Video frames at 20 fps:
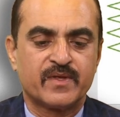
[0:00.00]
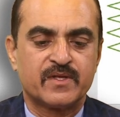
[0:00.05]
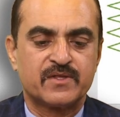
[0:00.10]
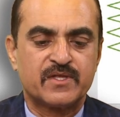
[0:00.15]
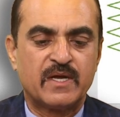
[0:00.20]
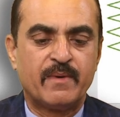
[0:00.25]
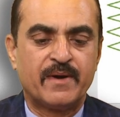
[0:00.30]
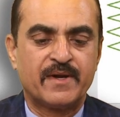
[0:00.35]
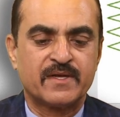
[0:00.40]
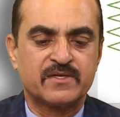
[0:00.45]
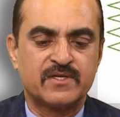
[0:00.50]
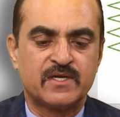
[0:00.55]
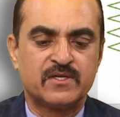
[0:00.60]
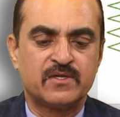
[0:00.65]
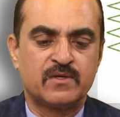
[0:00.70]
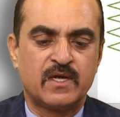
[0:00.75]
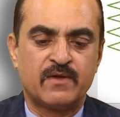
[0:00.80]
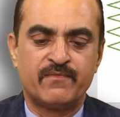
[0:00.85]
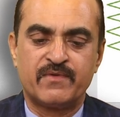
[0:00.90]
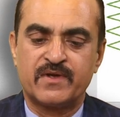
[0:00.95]
The abiotic stress
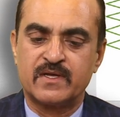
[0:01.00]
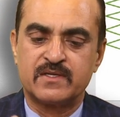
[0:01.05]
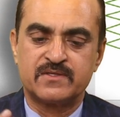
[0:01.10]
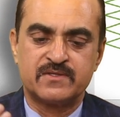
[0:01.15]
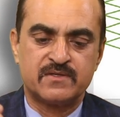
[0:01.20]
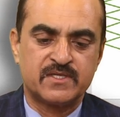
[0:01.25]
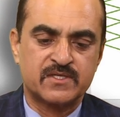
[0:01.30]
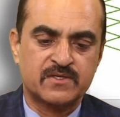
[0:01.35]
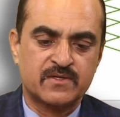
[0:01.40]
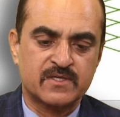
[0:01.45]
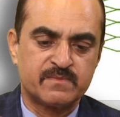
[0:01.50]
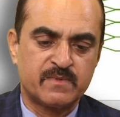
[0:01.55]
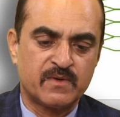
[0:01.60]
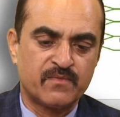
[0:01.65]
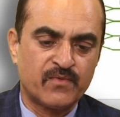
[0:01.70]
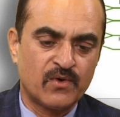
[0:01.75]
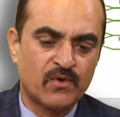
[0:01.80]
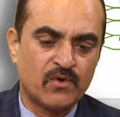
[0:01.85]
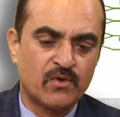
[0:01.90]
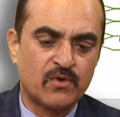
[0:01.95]
here we can discuss
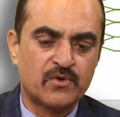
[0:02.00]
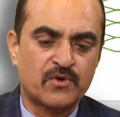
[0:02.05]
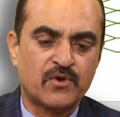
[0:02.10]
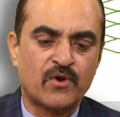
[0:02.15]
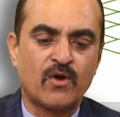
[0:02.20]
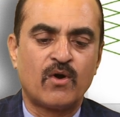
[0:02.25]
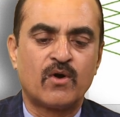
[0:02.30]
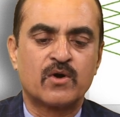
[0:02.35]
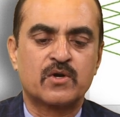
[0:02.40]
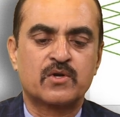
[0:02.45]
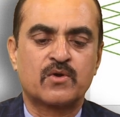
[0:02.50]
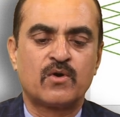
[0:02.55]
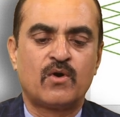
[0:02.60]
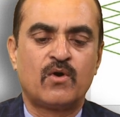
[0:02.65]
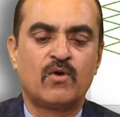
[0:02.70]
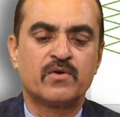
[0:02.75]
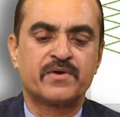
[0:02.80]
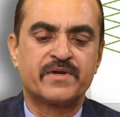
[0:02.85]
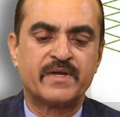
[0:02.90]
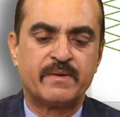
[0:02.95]
before: drought,
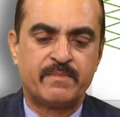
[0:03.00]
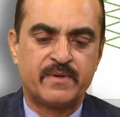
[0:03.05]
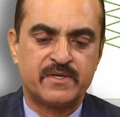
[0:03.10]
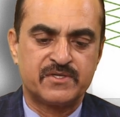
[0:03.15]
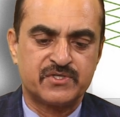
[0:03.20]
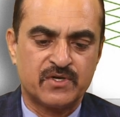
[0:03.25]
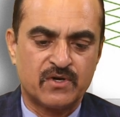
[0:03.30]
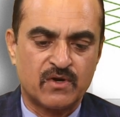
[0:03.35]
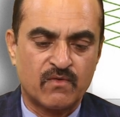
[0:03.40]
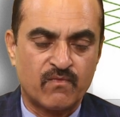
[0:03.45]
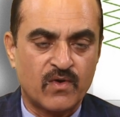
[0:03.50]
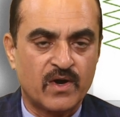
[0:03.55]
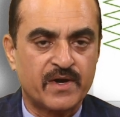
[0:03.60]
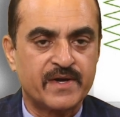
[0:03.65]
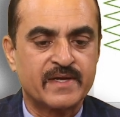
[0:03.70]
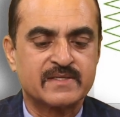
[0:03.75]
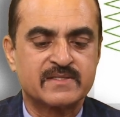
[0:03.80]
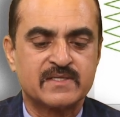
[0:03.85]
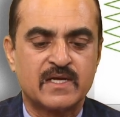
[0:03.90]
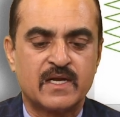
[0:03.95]
cold, temperature,
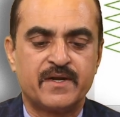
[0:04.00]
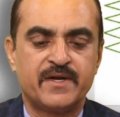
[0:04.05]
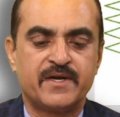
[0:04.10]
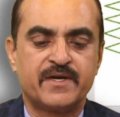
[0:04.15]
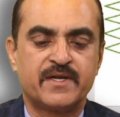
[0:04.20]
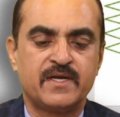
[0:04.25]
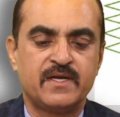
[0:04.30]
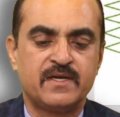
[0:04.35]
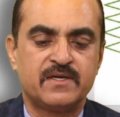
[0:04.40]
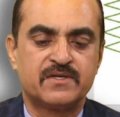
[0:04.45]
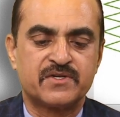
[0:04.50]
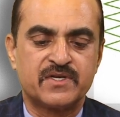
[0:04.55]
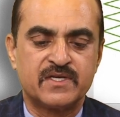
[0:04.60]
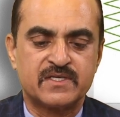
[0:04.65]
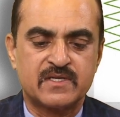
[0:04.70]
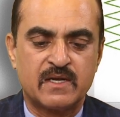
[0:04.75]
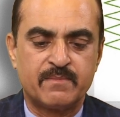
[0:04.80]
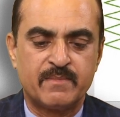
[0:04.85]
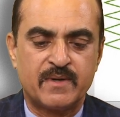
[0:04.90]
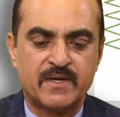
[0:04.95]
flooding, salinity,
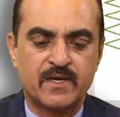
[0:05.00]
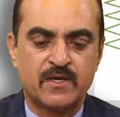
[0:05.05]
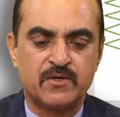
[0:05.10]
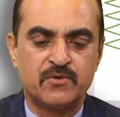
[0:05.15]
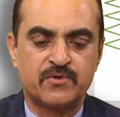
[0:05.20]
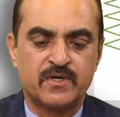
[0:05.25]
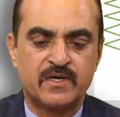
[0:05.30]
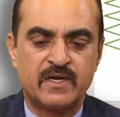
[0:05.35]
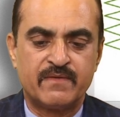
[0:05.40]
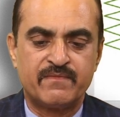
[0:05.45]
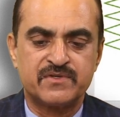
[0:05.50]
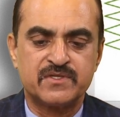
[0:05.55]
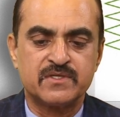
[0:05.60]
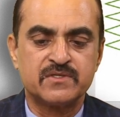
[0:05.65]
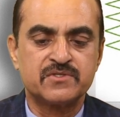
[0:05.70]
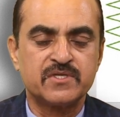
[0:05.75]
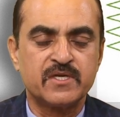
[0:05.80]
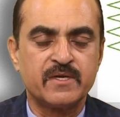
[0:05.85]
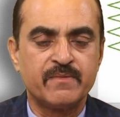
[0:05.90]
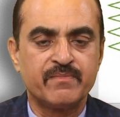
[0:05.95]
trace element and nutrient
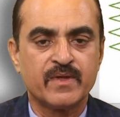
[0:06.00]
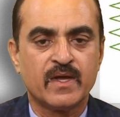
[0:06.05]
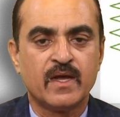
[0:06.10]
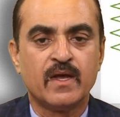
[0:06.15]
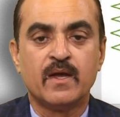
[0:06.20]
deficiency.